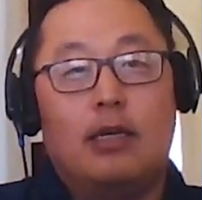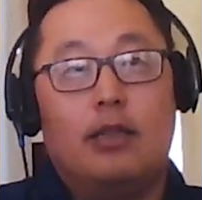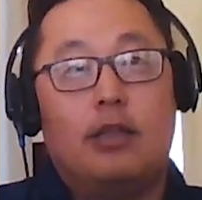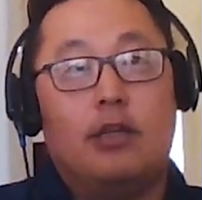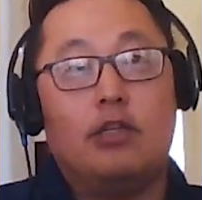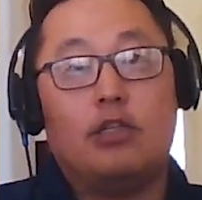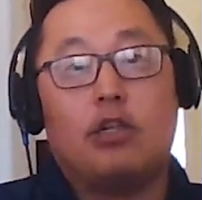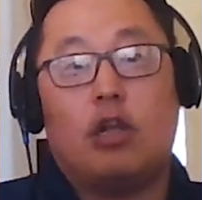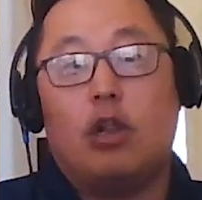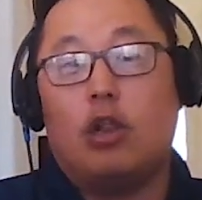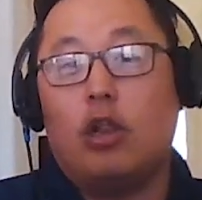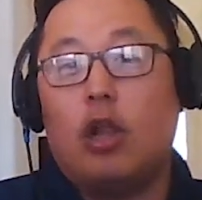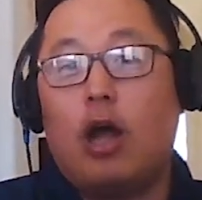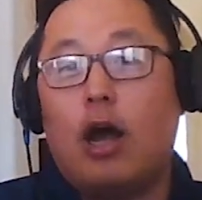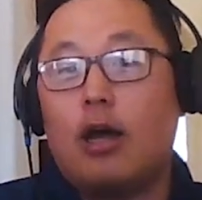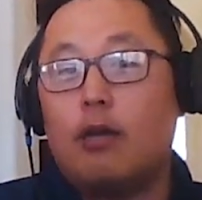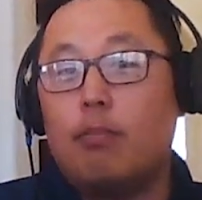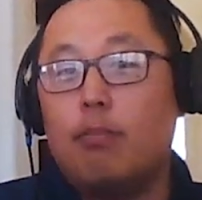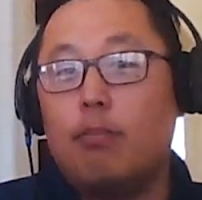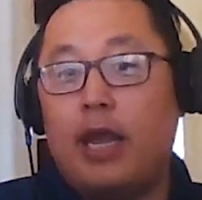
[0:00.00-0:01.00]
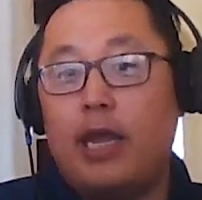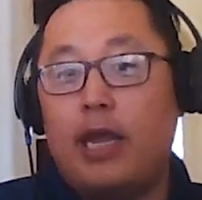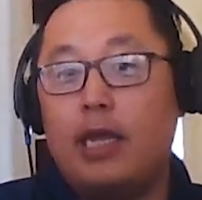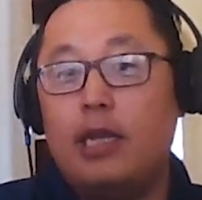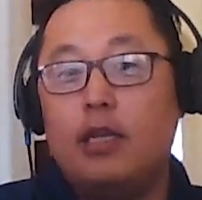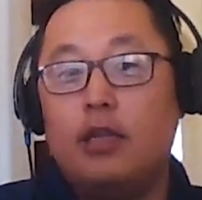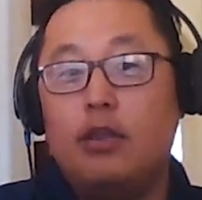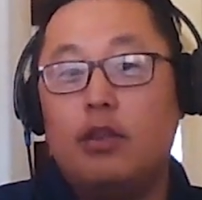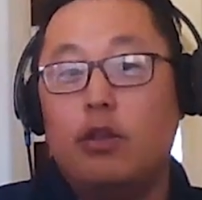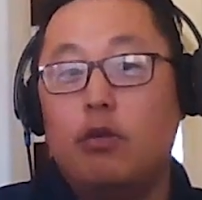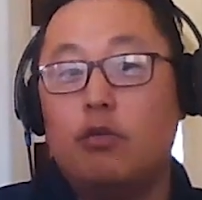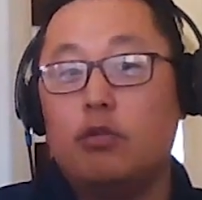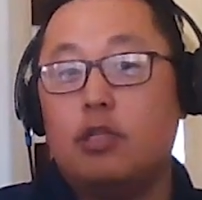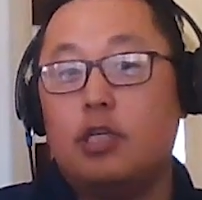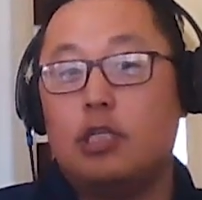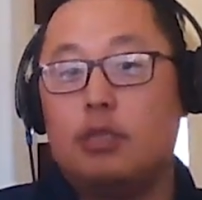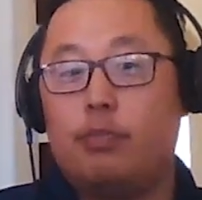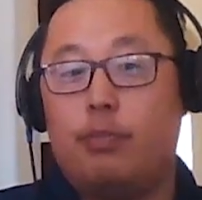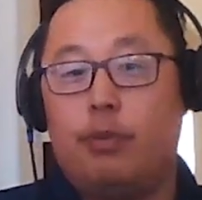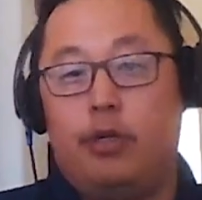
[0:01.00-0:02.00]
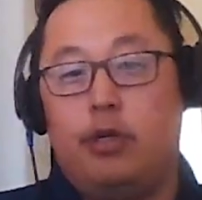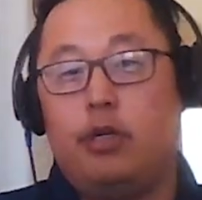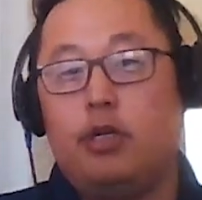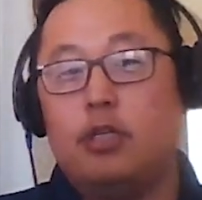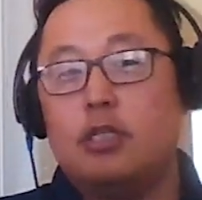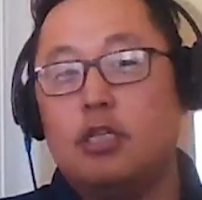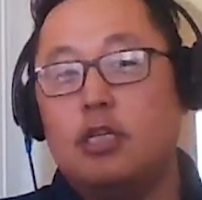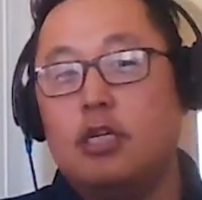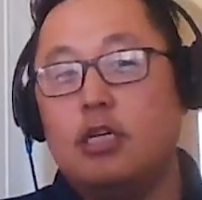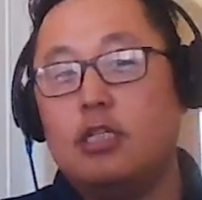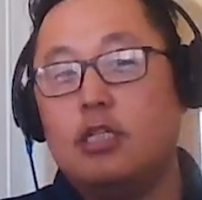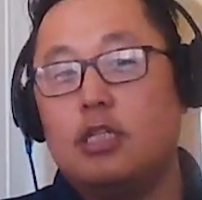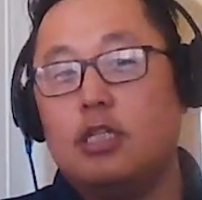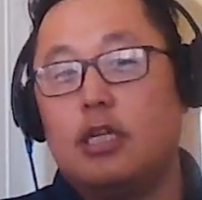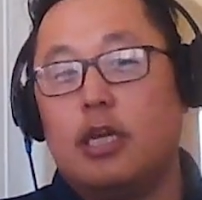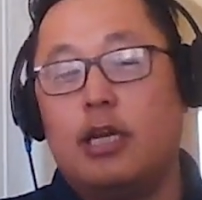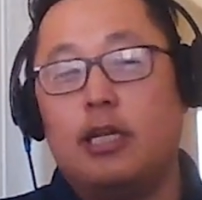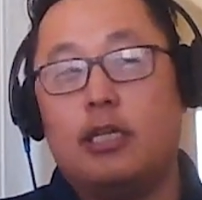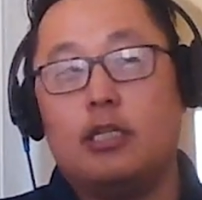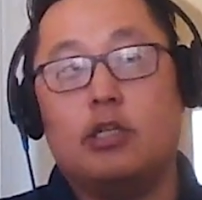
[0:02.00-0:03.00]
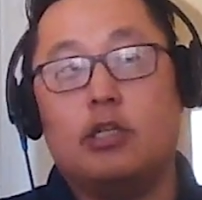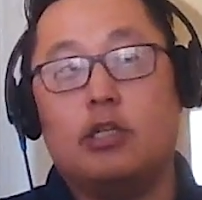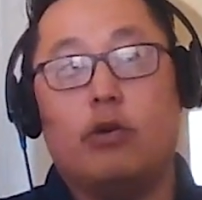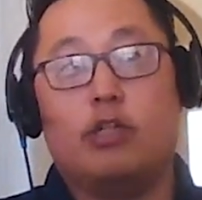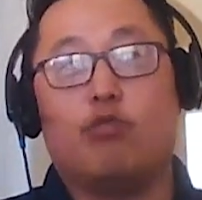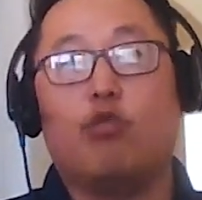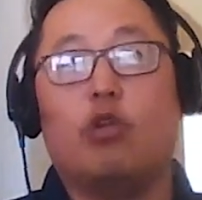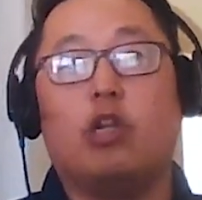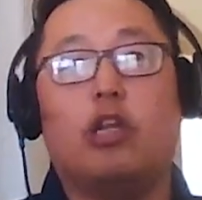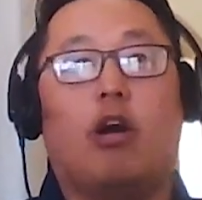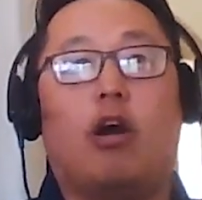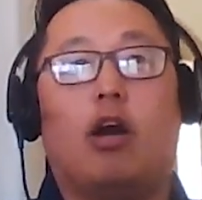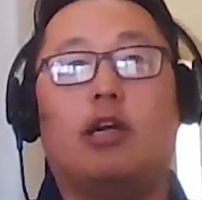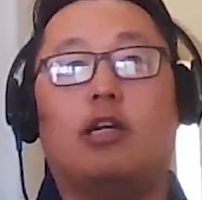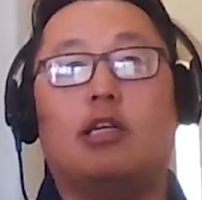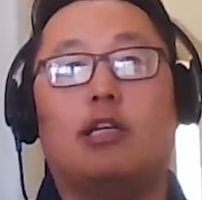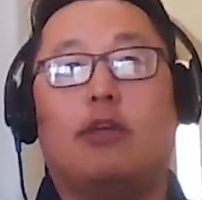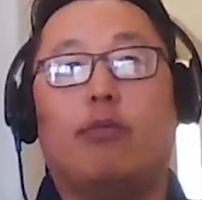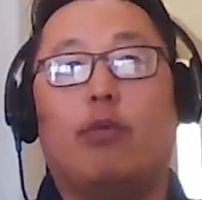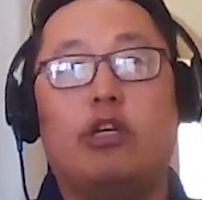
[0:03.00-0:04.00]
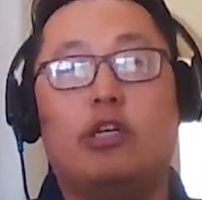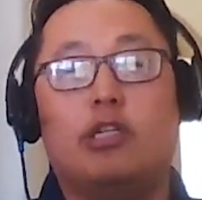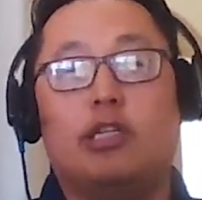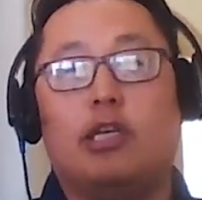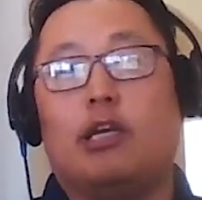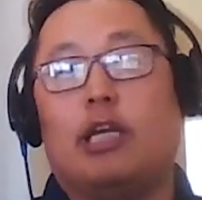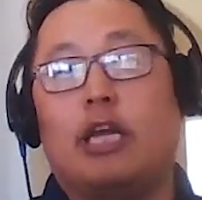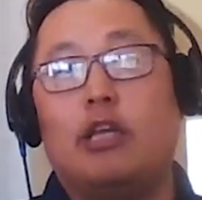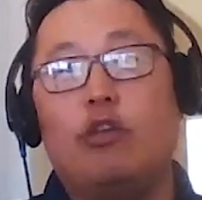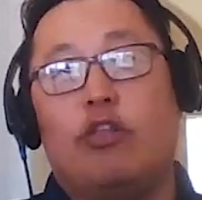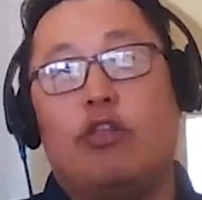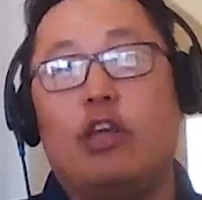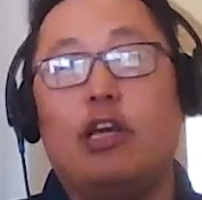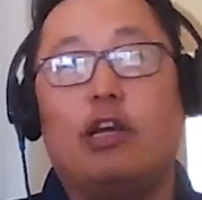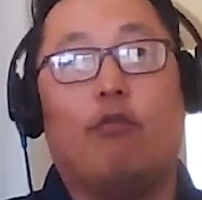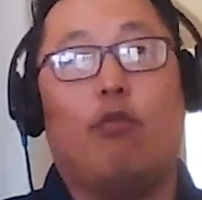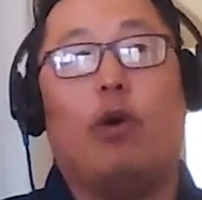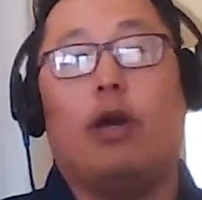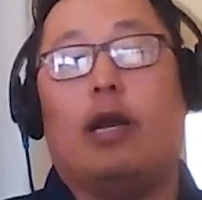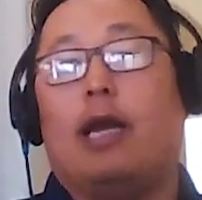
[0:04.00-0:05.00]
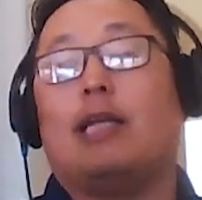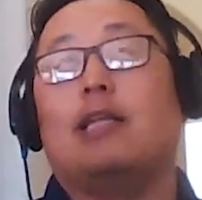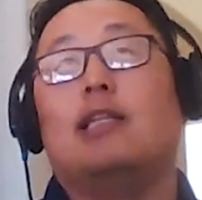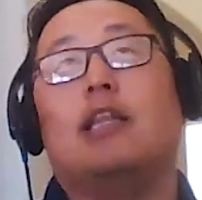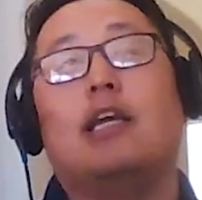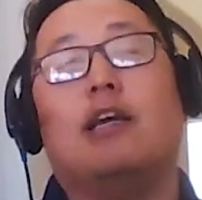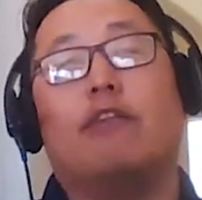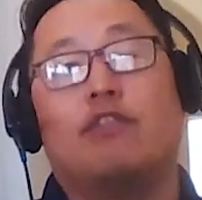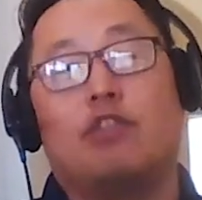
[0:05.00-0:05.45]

There's a lot of pain in those experiences. And so it's really hard to, when you say, can you think of one? I can think